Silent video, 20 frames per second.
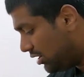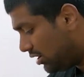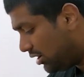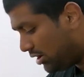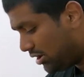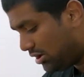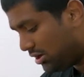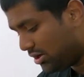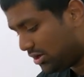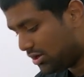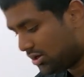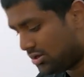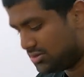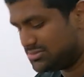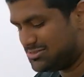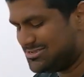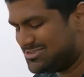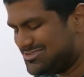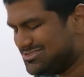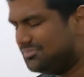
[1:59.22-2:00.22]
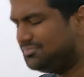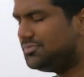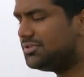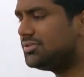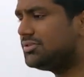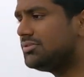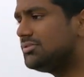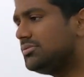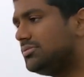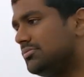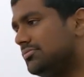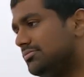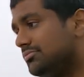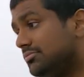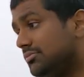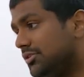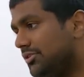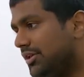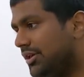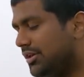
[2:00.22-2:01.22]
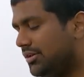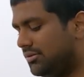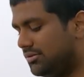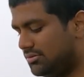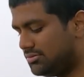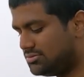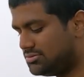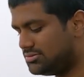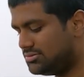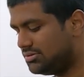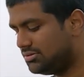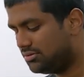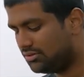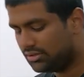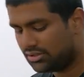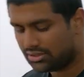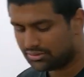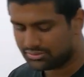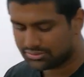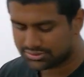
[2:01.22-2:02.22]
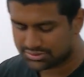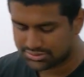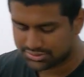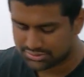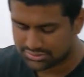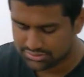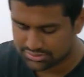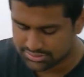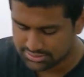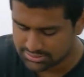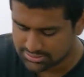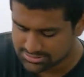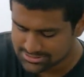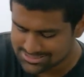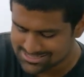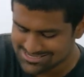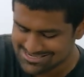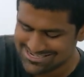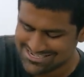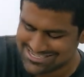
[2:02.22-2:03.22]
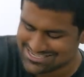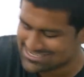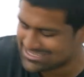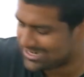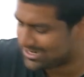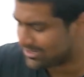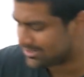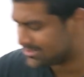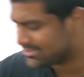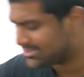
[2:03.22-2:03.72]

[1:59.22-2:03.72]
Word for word: Ah, oops. Okay, and that was Let's get it